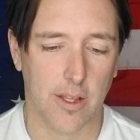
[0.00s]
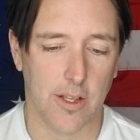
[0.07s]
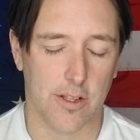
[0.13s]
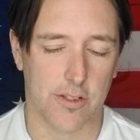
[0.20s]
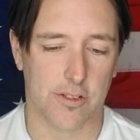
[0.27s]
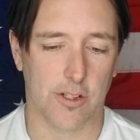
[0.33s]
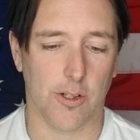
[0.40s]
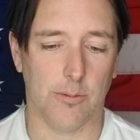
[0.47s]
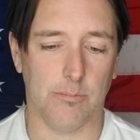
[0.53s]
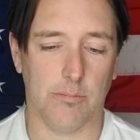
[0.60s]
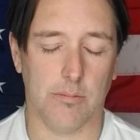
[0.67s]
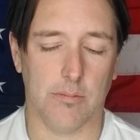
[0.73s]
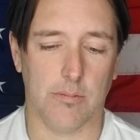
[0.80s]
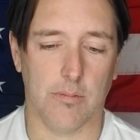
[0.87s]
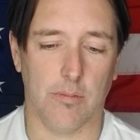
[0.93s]
So
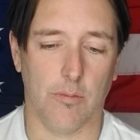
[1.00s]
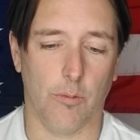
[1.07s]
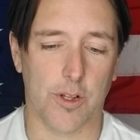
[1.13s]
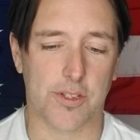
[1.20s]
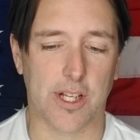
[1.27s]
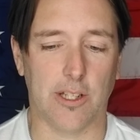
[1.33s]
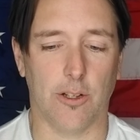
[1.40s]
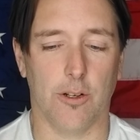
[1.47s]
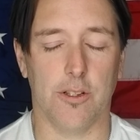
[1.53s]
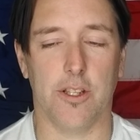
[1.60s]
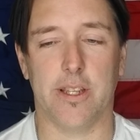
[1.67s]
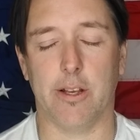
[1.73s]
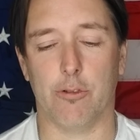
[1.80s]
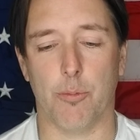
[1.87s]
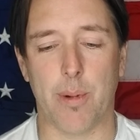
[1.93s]
once I learned that
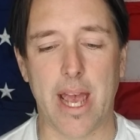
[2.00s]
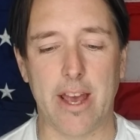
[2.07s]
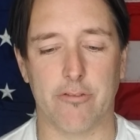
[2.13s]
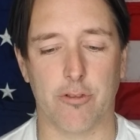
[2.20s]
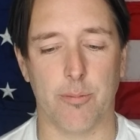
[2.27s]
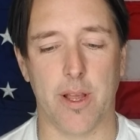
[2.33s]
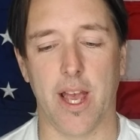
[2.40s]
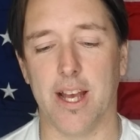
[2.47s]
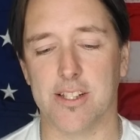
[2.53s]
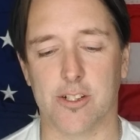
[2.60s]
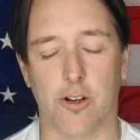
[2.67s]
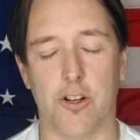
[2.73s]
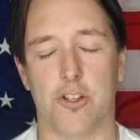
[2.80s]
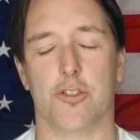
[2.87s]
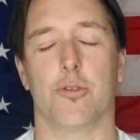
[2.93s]
they were bad for me, I
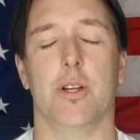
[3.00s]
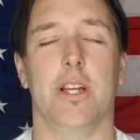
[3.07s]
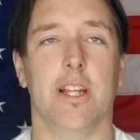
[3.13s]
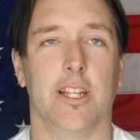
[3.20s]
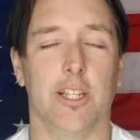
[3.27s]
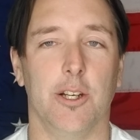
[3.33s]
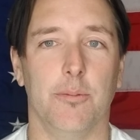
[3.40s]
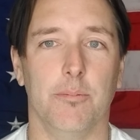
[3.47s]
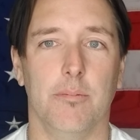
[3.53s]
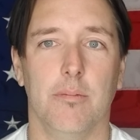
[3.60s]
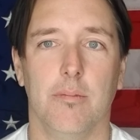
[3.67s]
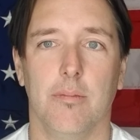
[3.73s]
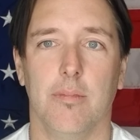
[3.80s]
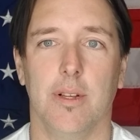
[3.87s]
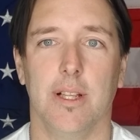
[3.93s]
started treating them
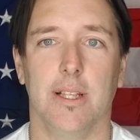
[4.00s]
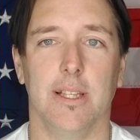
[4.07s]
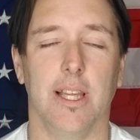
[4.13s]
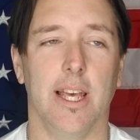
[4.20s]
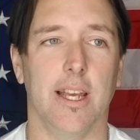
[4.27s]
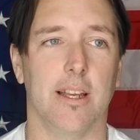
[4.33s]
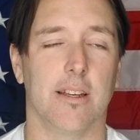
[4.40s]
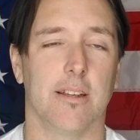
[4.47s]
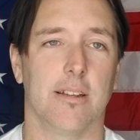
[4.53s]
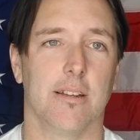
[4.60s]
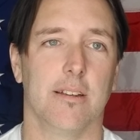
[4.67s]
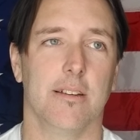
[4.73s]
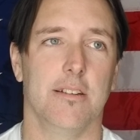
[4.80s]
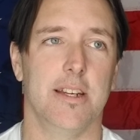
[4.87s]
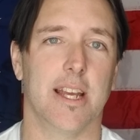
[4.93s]
like
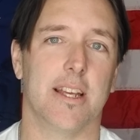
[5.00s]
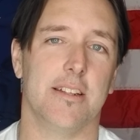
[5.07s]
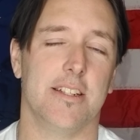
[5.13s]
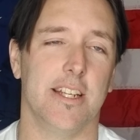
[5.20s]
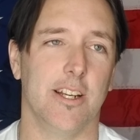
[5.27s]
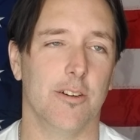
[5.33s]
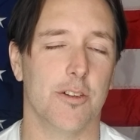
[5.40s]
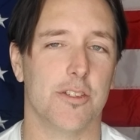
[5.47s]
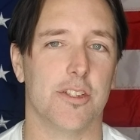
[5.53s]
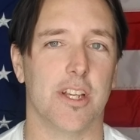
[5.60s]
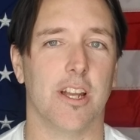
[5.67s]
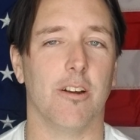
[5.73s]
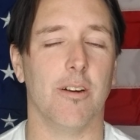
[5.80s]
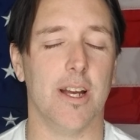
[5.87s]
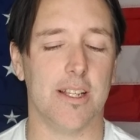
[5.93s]
nicotine or
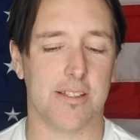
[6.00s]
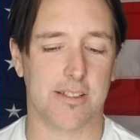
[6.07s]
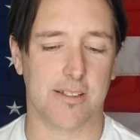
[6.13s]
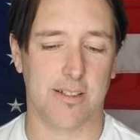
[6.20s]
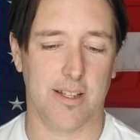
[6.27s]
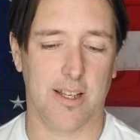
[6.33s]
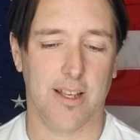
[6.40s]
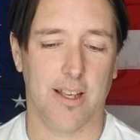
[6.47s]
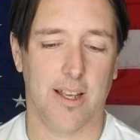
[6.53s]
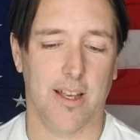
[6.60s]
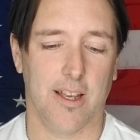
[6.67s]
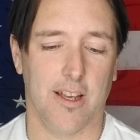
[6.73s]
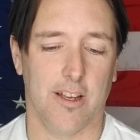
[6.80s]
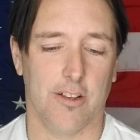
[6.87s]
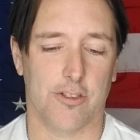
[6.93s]
cigarettes.
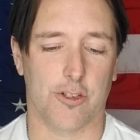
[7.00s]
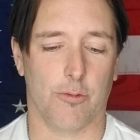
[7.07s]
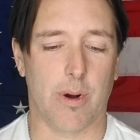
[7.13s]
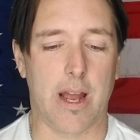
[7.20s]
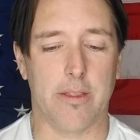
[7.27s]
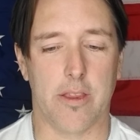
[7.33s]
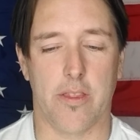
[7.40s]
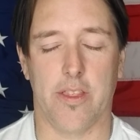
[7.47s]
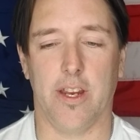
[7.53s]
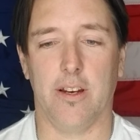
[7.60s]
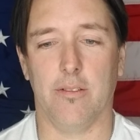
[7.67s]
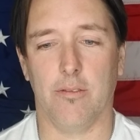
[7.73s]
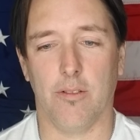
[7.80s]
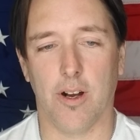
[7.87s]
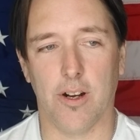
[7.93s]
So rather than,
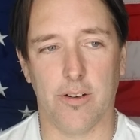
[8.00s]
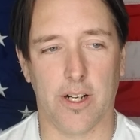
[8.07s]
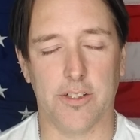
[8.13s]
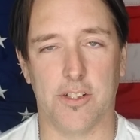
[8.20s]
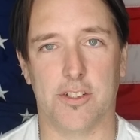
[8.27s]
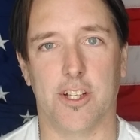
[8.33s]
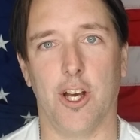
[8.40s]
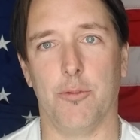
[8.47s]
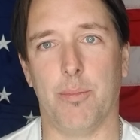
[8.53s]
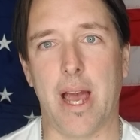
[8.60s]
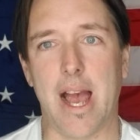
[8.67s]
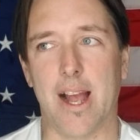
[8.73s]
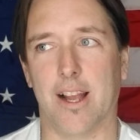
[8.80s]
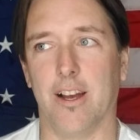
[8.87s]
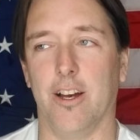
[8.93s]
I'll just cut
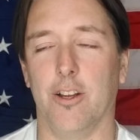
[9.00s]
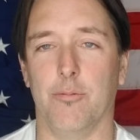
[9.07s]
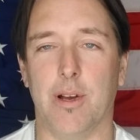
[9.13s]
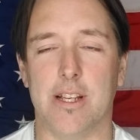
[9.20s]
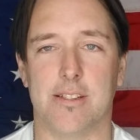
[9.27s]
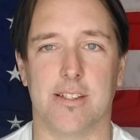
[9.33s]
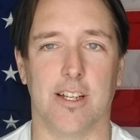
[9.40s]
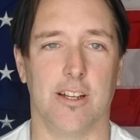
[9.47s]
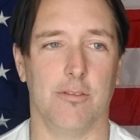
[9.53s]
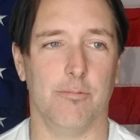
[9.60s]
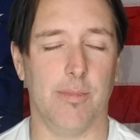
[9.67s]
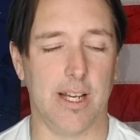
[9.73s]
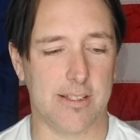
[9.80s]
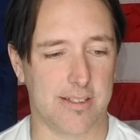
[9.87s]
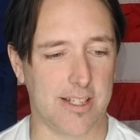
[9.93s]
back on my
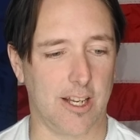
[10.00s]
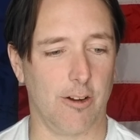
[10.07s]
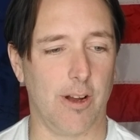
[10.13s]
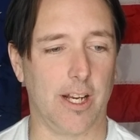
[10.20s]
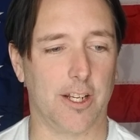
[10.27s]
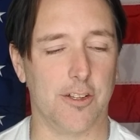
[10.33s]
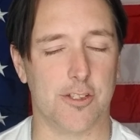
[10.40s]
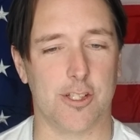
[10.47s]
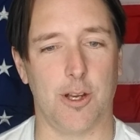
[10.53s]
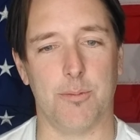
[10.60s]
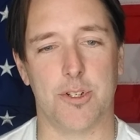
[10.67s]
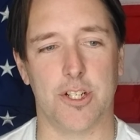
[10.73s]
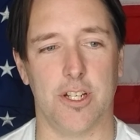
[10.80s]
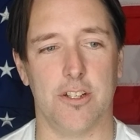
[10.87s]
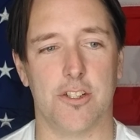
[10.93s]
cigarette
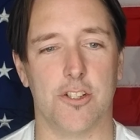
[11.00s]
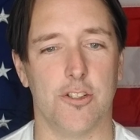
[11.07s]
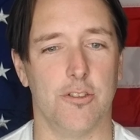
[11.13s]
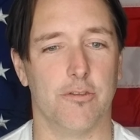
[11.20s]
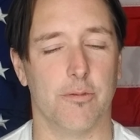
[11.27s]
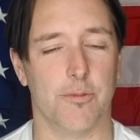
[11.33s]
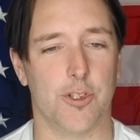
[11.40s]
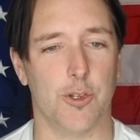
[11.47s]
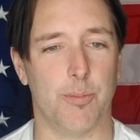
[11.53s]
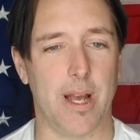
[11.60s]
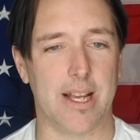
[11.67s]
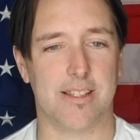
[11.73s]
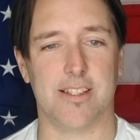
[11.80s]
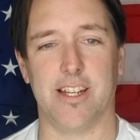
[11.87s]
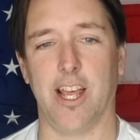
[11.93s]
consumption from 2
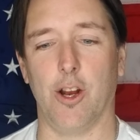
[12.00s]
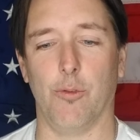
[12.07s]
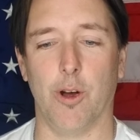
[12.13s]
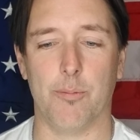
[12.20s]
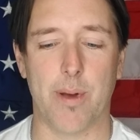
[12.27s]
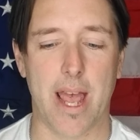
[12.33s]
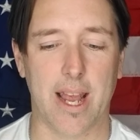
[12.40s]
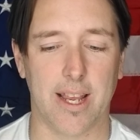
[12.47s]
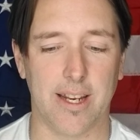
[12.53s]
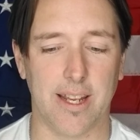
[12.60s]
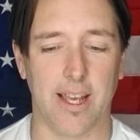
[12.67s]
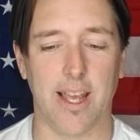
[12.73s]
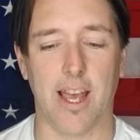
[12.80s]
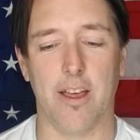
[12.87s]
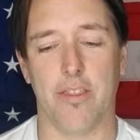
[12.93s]
packs a day to 1 pack a day,